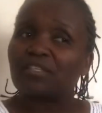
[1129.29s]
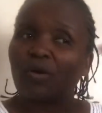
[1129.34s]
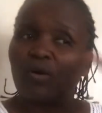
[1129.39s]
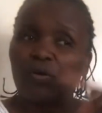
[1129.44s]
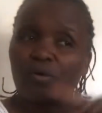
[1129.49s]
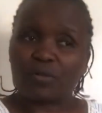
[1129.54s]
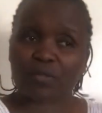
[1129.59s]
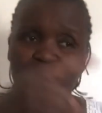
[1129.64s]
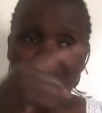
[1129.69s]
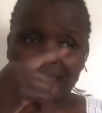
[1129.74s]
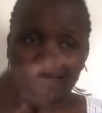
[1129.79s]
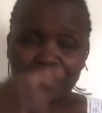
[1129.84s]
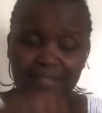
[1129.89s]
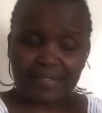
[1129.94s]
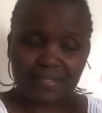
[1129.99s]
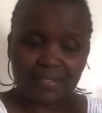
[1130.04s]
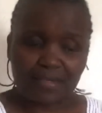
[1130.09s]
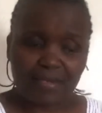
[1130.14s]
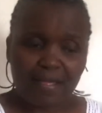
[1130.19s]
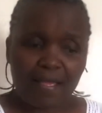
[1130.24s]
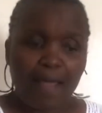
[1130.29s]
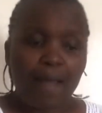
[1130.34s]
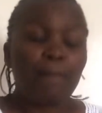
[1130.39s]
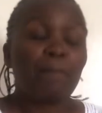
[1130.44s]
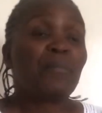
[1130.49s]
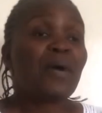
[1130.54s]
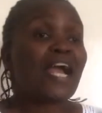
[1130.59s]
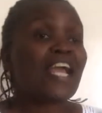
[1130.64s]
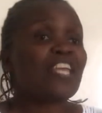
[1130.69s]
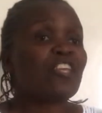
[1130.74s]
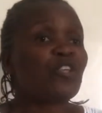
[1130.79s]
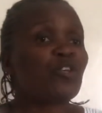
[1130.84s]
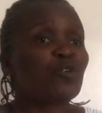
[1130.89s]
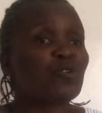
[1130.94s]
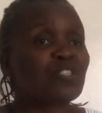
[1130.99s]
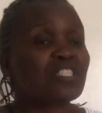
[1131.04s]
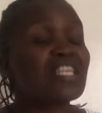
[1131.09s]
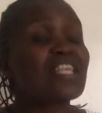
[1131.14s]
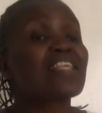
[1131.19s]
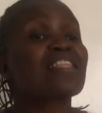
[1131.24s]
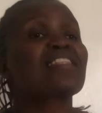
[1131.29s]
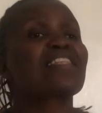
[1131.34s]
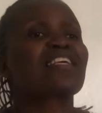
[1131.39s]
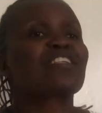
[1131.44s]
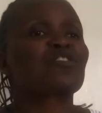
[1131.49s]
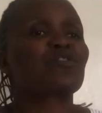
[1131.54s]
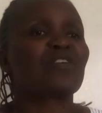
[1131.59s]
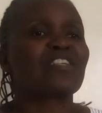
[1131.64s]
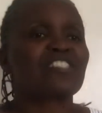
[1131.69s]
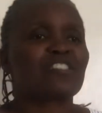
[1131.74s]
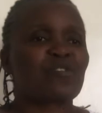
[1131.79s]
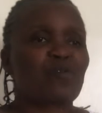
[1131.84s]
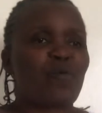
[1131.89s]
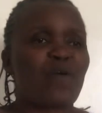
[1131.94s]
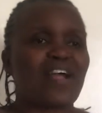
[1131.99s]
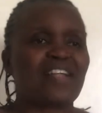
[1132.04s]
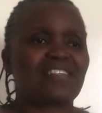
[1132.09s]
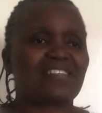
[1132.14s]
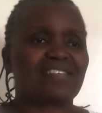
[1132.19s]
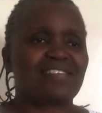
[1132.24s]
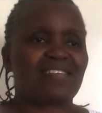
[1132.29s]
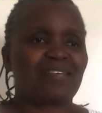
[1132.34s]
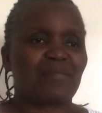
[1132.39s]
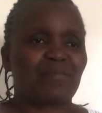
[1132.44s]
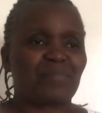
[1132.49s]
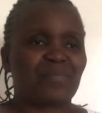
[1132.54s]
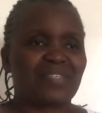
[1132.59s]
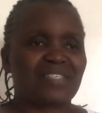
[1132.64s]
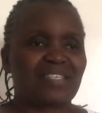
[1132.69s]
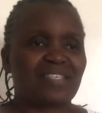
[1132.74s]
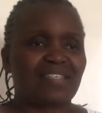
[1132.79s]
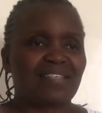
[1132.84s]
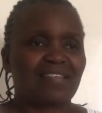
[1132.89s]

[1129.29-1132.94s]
all that by using the 21 tips.